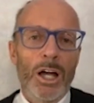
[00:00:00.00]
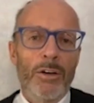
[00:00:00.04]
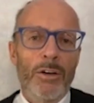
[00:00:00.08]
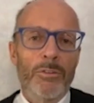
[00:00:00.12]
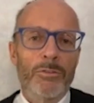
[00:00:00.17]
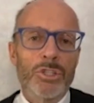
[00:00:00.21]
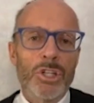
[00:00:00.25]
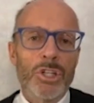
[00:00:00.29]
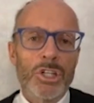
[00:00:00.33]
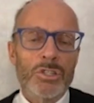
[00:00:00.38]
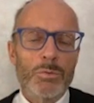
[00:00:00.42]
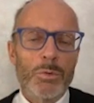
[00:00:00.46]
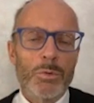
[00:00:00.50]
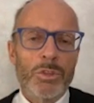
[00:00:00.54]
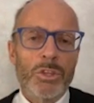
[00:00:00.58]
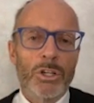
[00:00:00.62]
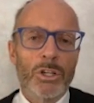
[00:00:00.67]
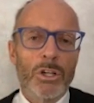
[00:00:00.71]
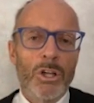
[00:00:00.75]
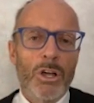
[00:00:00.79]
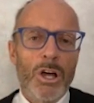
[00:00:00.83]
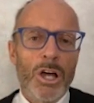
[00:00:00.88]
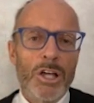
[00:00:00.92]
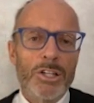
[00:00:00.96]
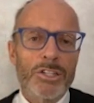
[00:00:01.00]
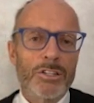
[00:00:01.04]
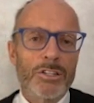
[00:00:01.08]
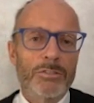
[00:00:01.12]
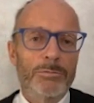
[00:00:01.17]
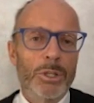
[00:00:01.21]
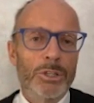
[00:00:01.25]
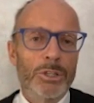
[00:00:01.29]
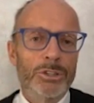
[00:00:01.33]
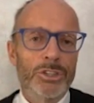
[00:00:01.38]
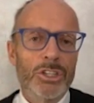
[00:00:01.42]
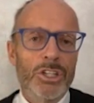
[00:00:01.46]
just with the loss of
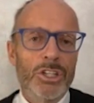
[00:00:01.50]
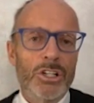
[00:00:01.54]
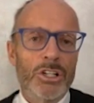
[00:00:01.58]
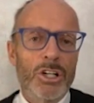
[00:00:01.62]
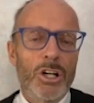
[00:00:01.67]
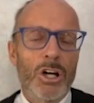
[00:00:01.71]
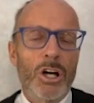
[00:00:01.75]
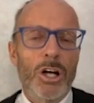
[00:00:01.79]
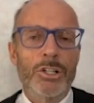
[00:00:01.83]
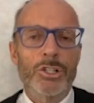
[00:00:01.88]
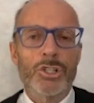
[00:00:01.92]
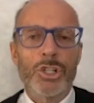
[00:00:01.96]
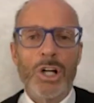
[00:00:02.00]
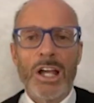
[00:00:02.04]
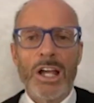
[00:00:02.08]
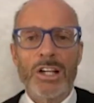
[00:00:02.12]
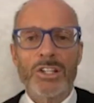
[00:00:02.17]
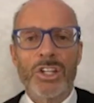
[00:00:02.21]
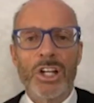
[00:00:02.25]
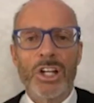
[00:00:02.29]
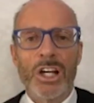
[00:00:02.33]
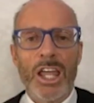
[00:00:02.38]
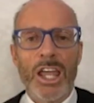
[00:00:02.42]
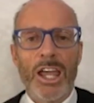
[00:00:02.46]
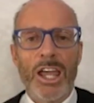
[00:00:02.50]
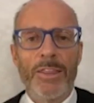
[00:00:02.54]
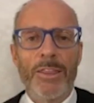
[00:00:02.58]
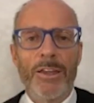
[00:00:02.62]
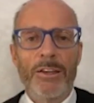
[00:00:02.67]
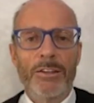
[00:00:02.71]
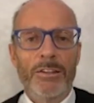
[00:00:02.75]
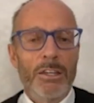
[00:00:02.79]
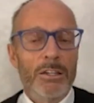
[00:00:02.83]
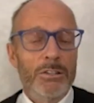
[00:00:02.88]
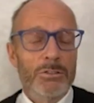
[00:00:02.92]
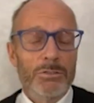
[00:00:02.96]
multi-year contracts that I had,
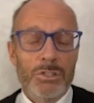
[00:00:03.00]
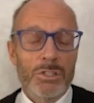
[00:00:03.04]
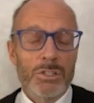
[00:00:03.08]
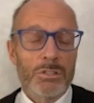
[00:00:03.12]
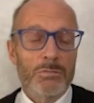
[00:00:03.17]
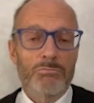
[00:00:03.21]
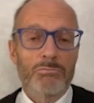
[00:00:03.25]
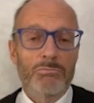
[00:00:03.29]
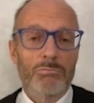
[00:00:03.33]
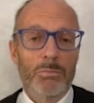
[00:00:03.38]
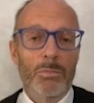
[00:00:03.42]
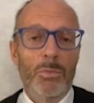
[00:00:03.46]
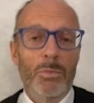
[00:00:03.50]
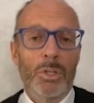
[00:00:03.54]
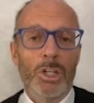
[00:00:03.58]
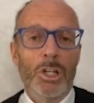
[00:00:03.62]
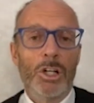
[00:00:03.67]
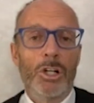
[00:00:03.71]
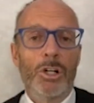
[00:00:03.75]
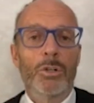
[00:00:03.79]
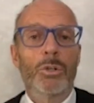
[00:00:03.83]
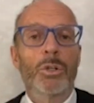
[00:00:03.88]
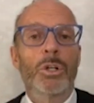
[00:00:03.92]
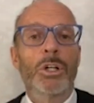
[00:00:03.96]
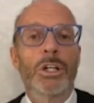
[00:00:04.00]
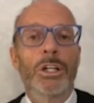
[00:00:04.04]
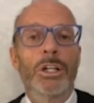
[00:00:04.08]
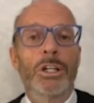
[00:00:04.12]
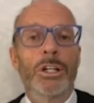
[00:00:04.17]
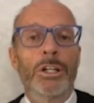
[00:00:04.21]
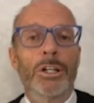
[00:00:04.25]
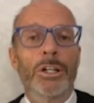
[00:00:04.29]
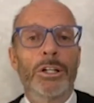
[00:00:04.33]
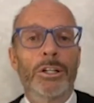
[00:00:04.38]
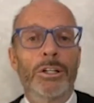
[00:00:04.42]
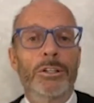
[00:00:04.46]
that's you know
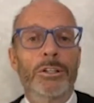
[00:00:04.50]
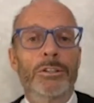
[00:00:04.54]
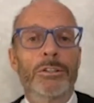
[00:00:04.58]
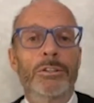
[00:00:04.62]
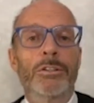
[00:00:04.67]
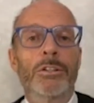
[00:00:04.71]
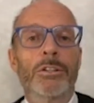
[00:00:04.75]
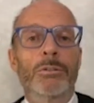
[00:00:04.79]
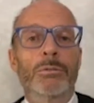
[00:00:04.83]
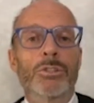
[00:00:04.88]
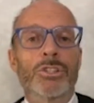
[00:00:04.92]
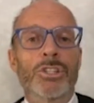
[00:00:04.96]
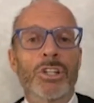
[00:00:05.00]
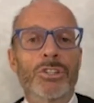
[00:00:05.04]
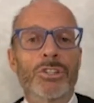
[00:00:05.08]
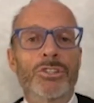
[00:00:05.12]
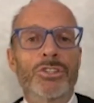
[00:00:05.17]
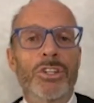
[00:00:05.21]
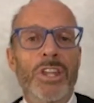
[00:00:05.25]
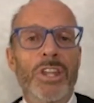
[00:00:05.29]
the results of